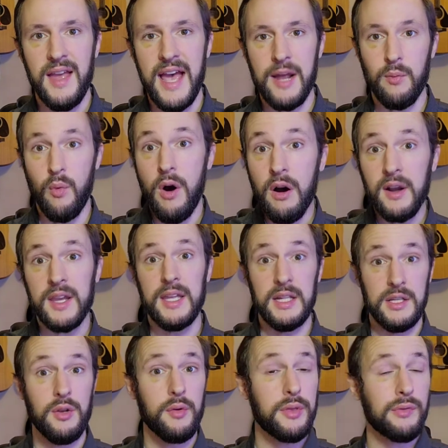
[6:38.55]
at
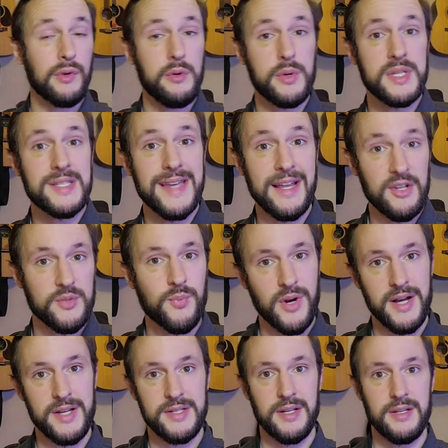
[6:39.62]
walking you through a sales
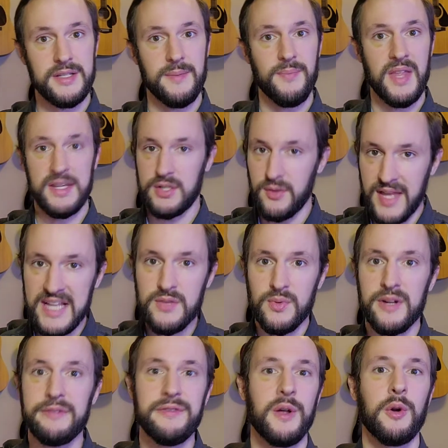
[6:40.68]
process. And so that's
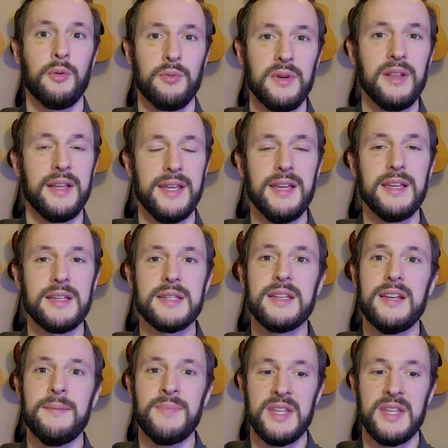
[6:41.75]
what a funnel really is.